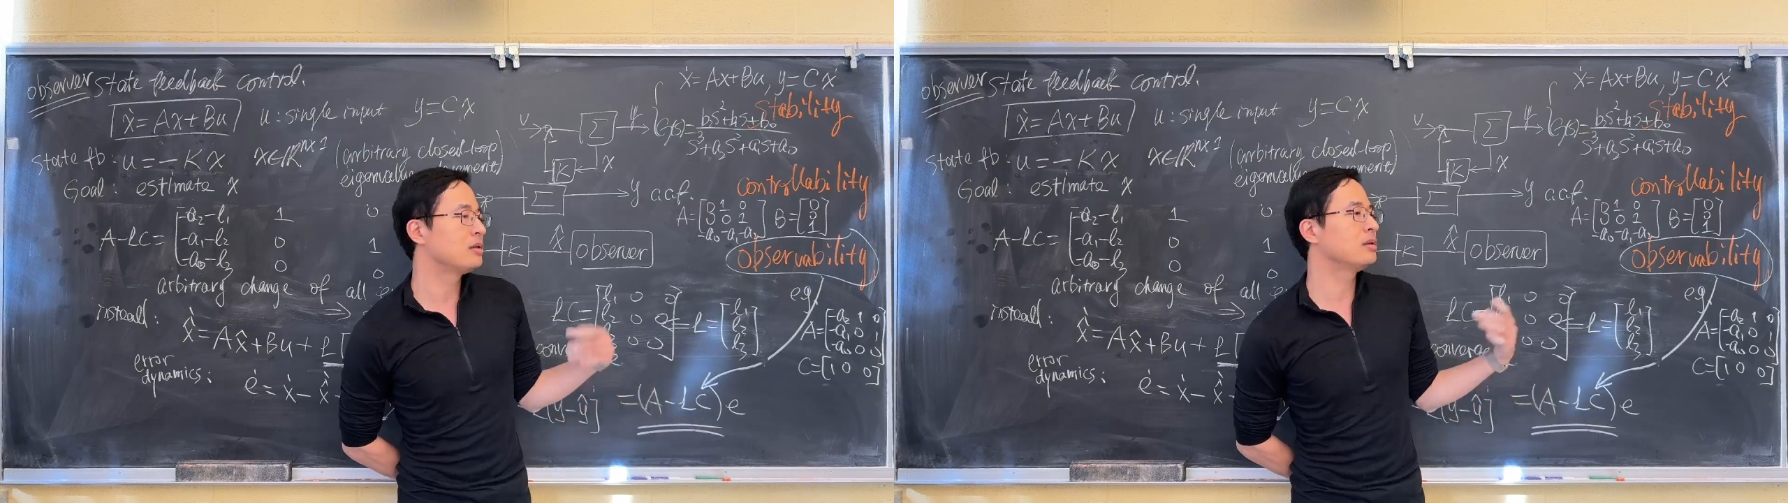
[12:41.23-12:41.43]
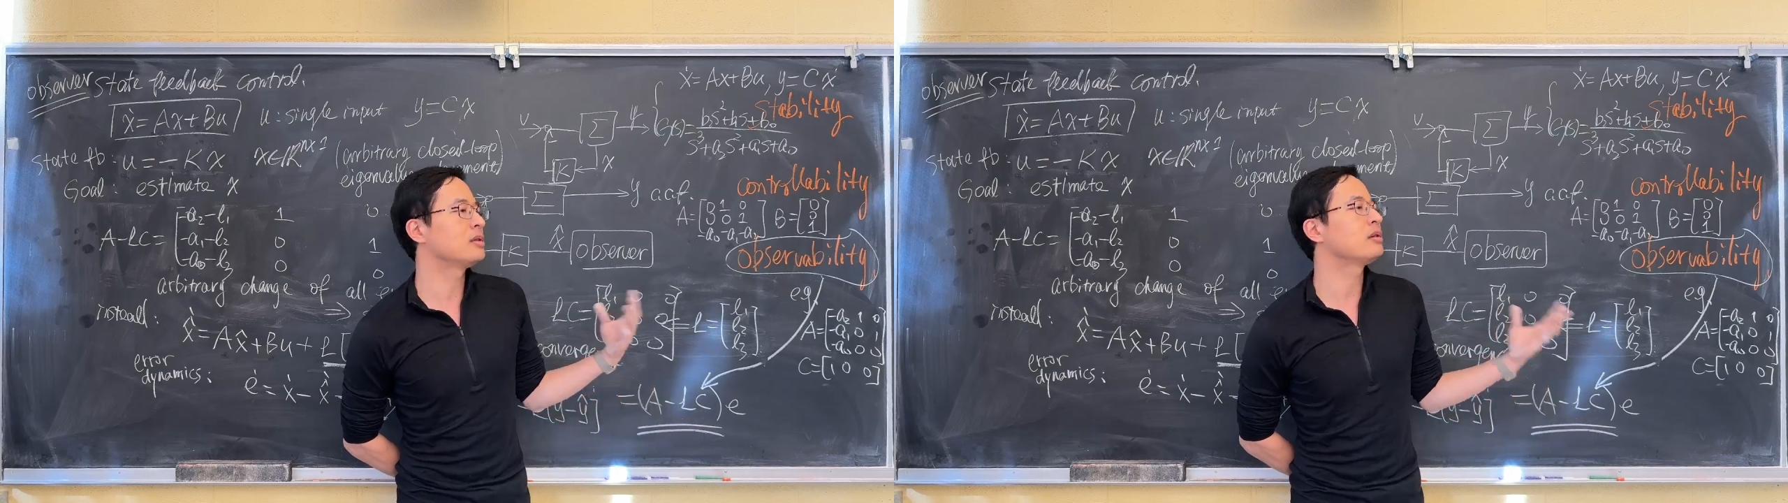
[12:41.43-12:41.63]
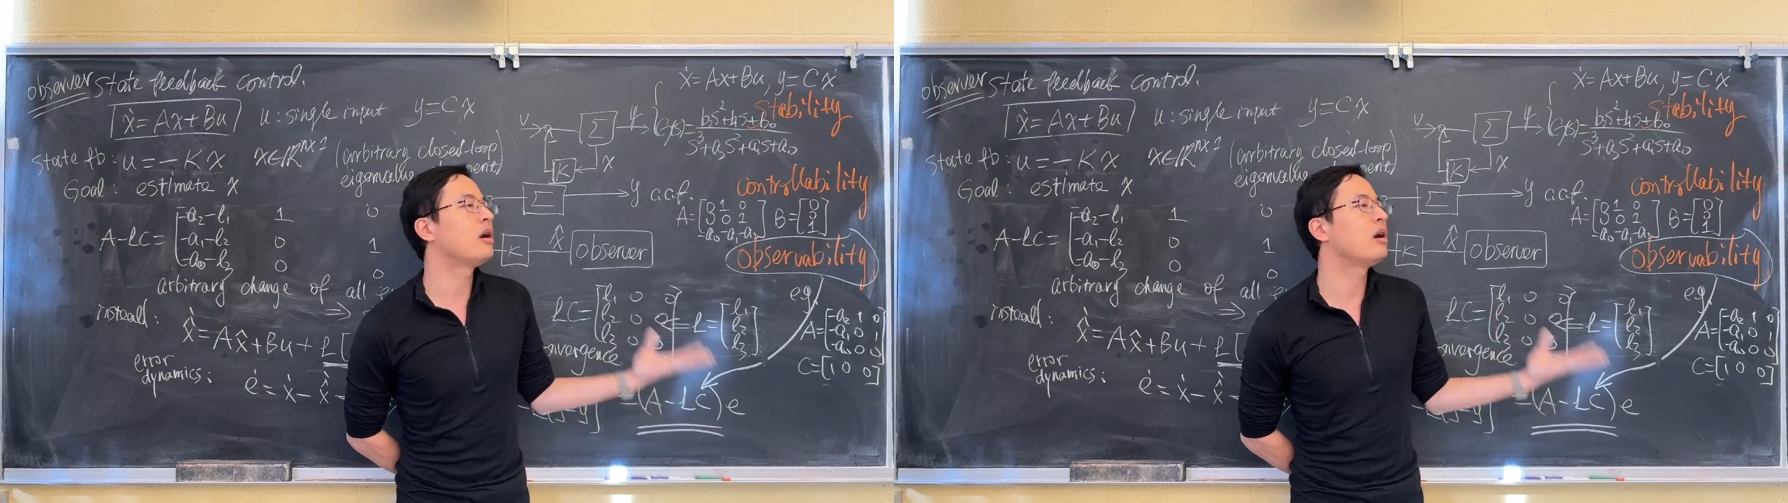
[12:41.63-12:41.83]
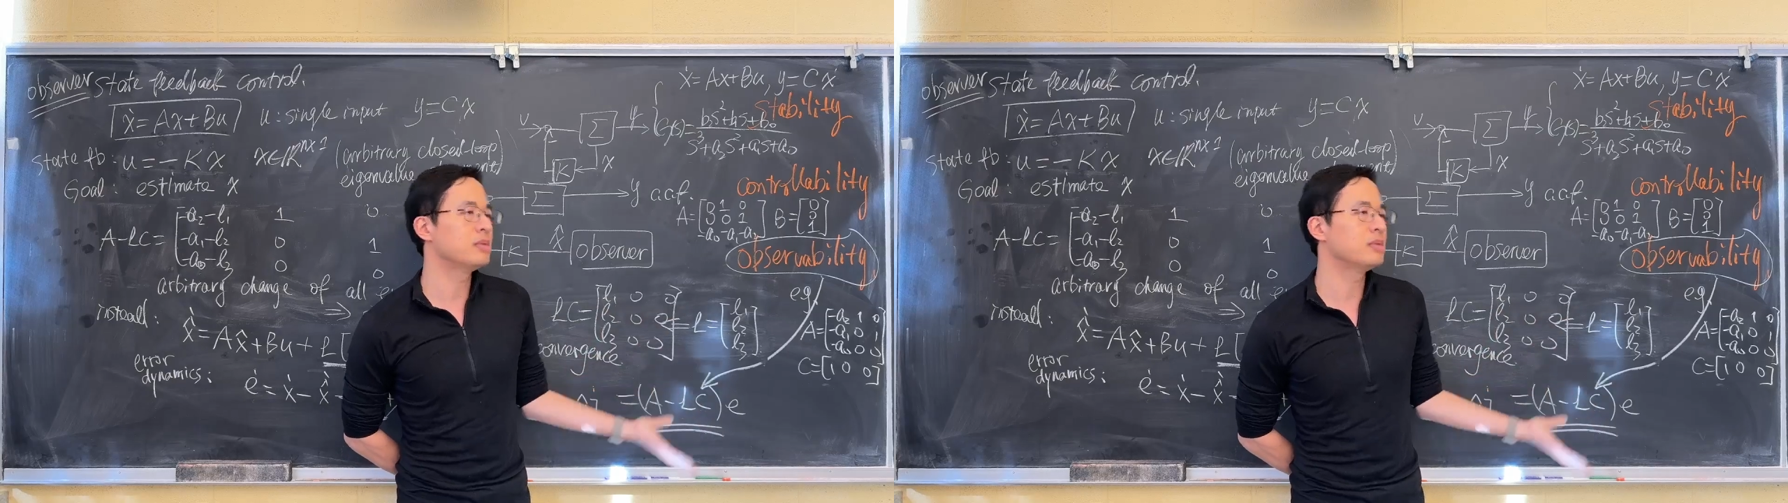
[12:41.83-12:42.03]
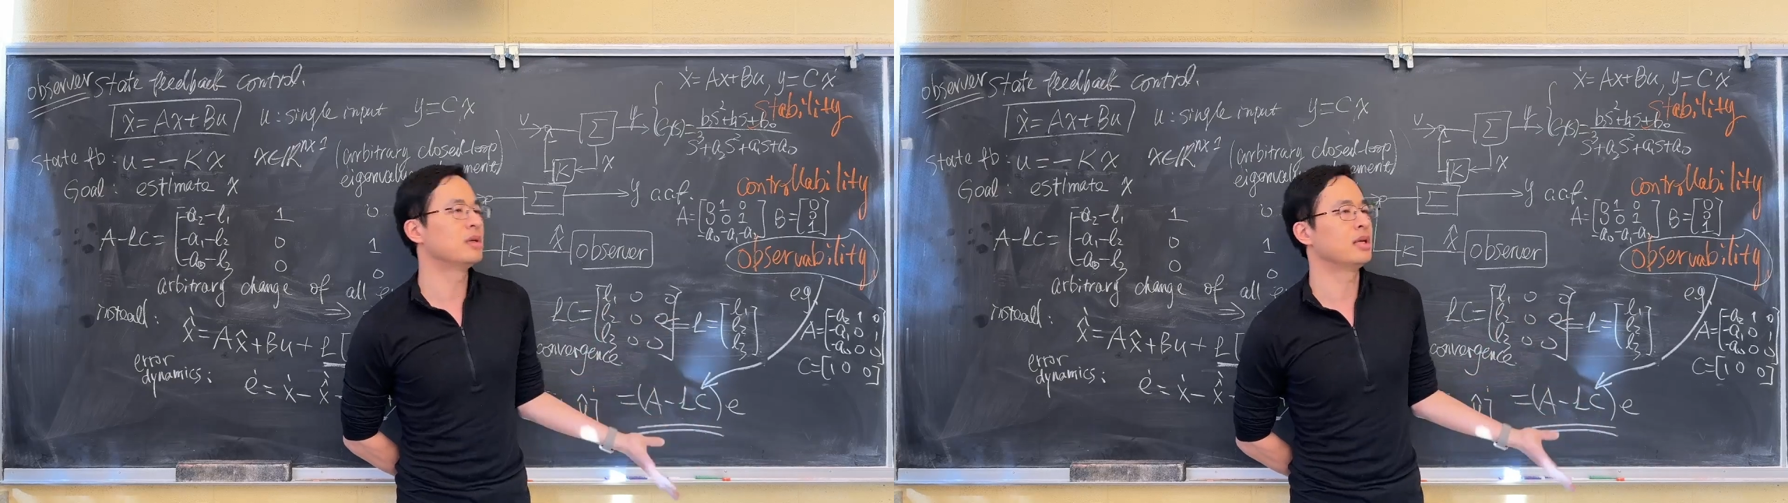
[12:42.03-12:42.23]
this
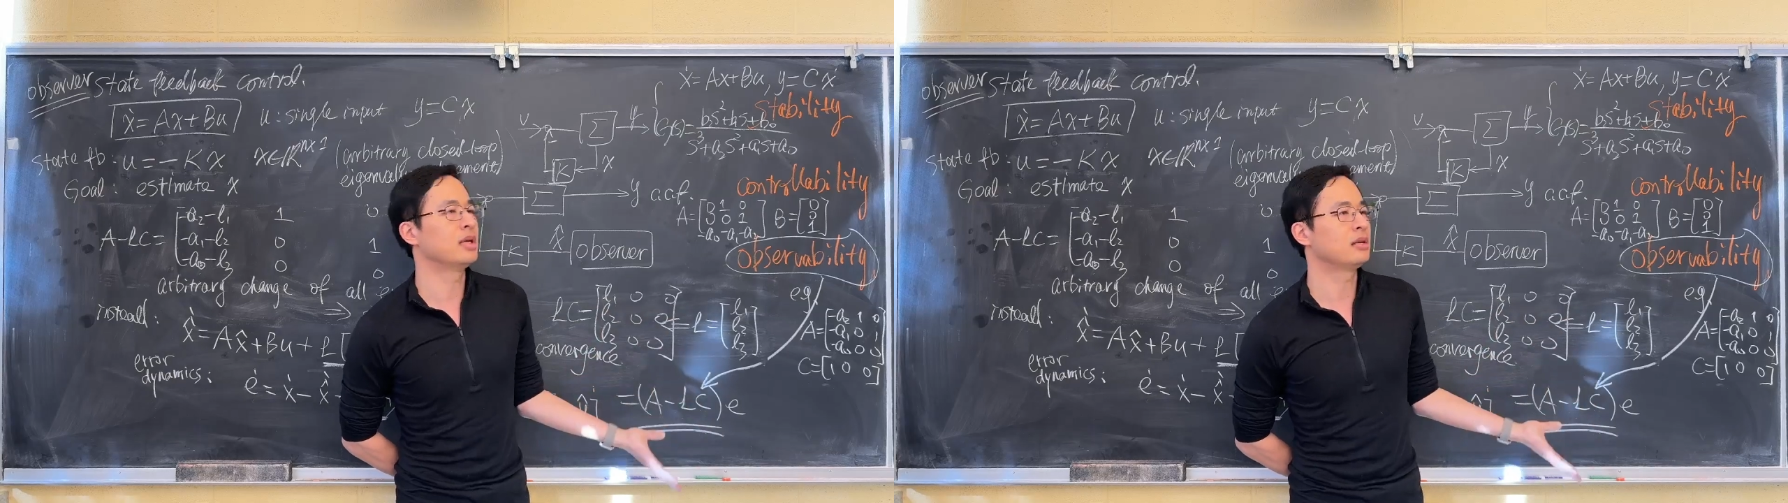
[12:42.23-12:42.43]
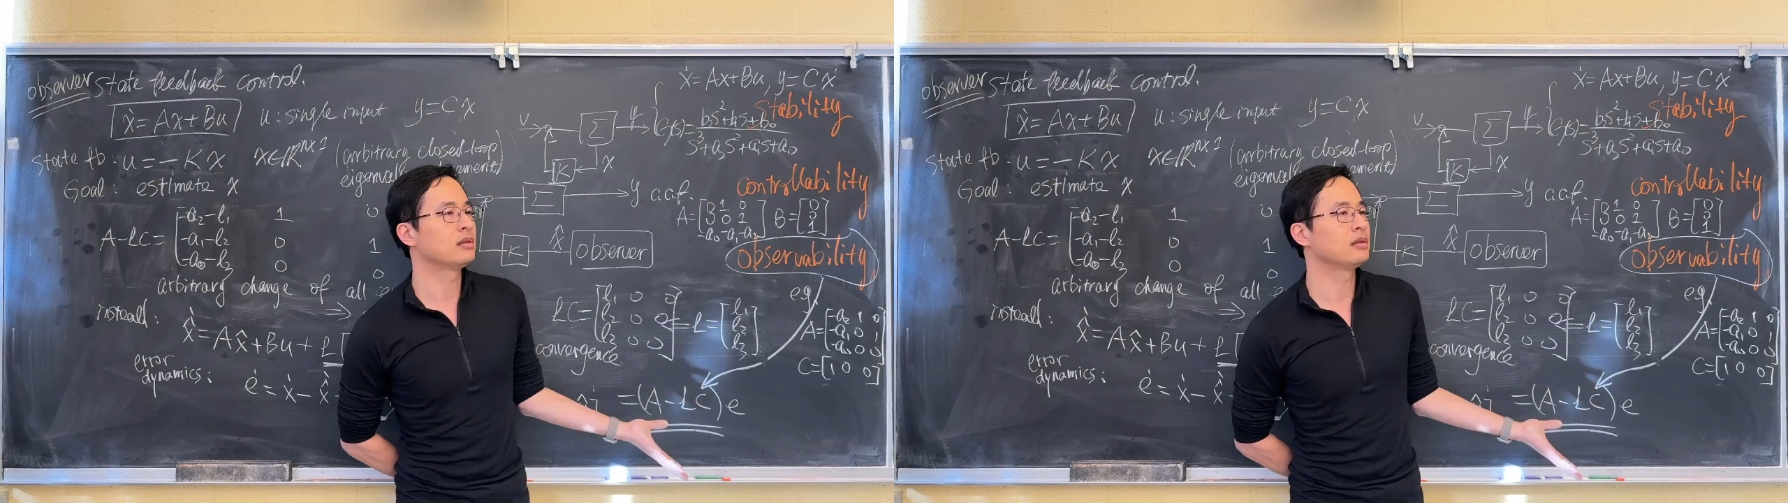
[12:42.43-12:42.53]
optimally.